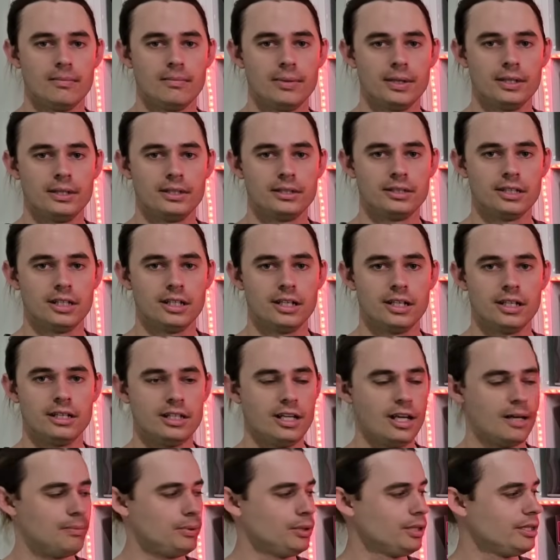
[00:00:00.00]
But
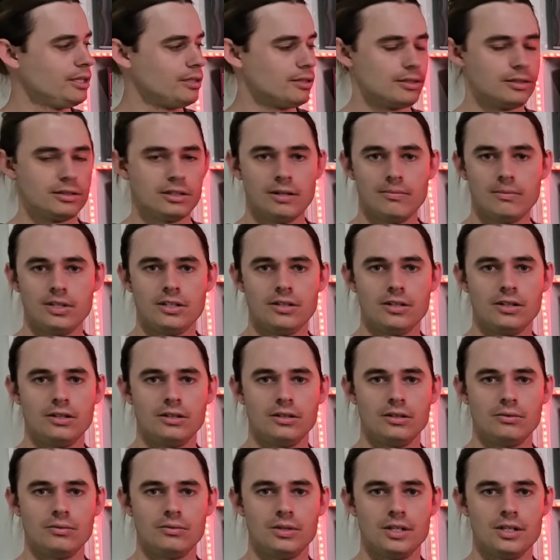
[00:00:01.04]
yeah, please let me
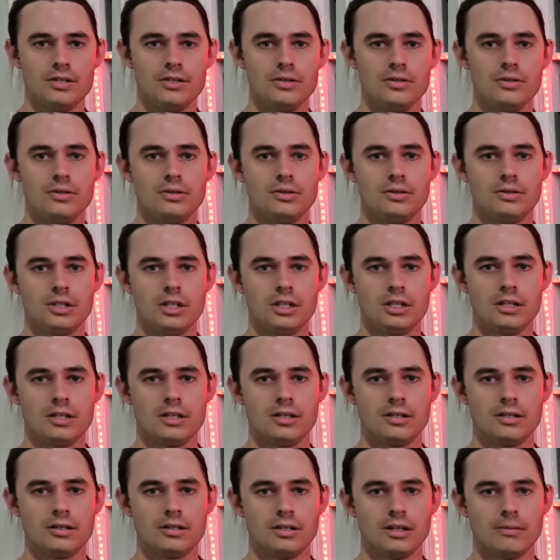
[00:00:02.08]
know where you sit.
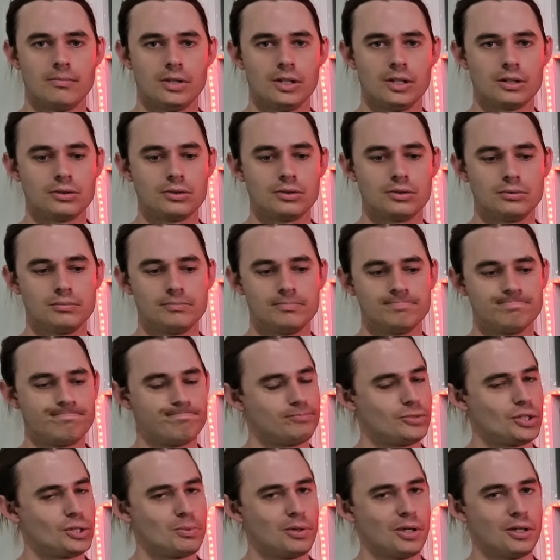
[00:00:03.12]
I'm Michael,
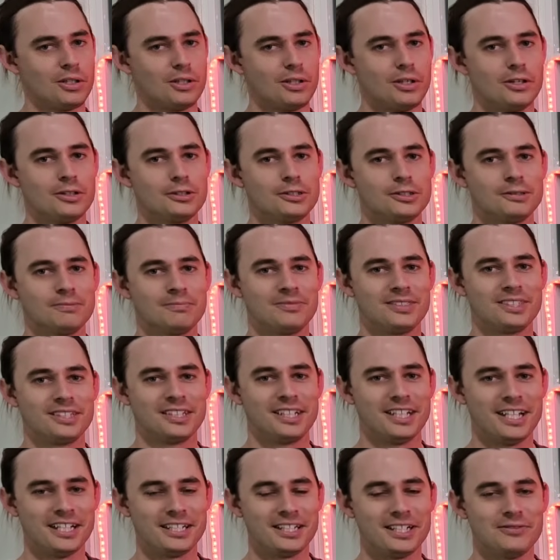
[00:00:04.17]
Spokey Oz.
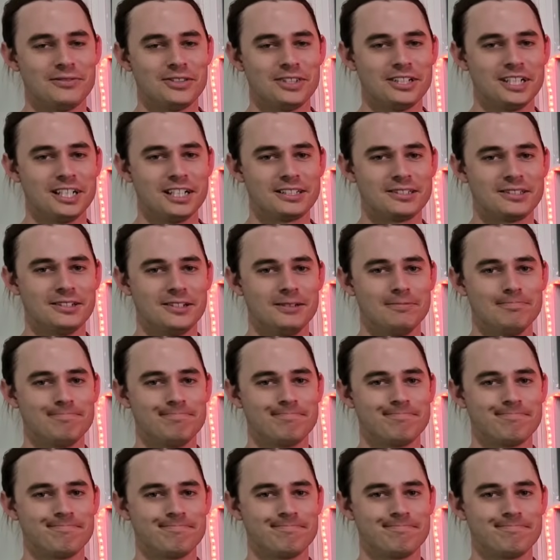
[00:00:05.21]
Catch everyone next time.